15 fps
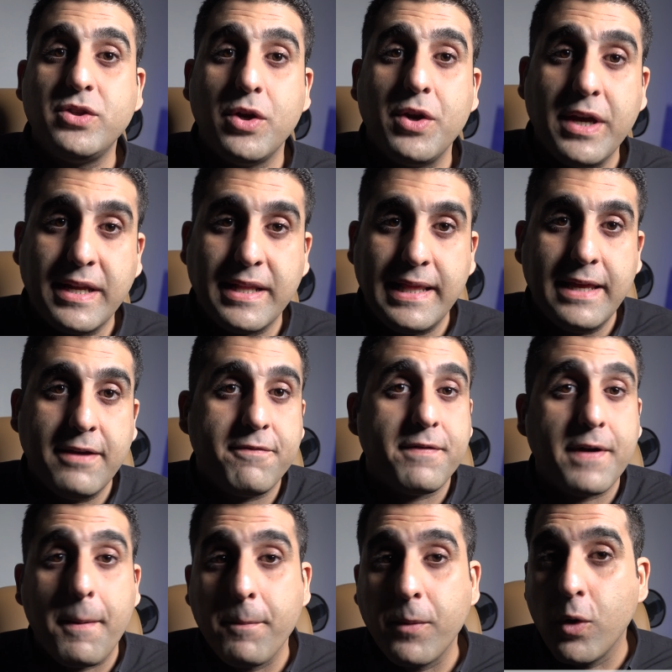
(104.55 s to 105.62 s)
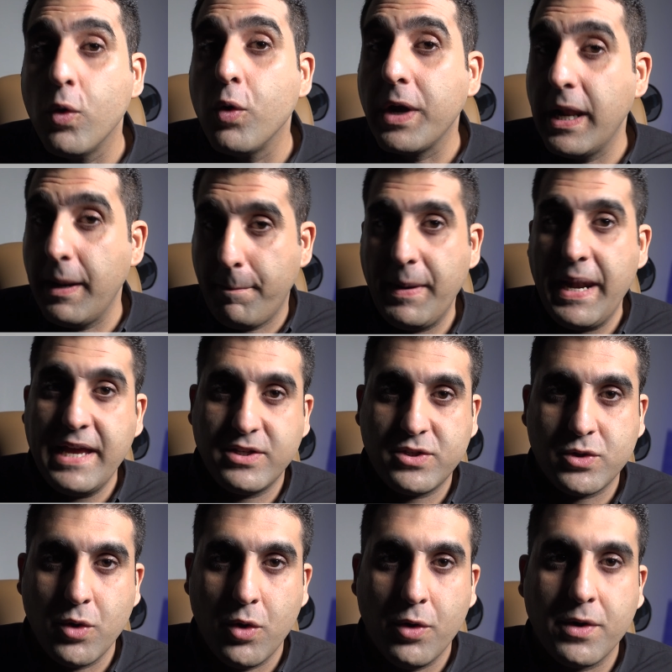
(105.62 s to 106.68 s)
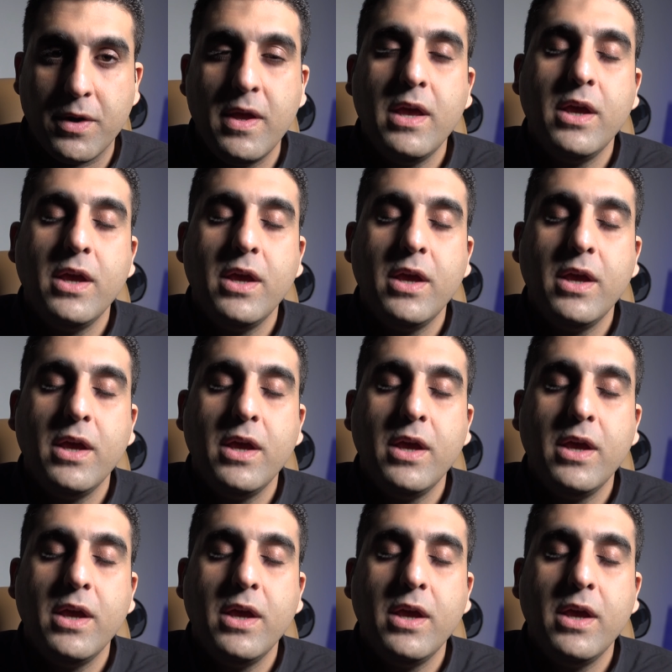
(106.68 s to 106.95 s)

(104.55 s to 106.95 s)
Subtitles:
directly from Google Play Store.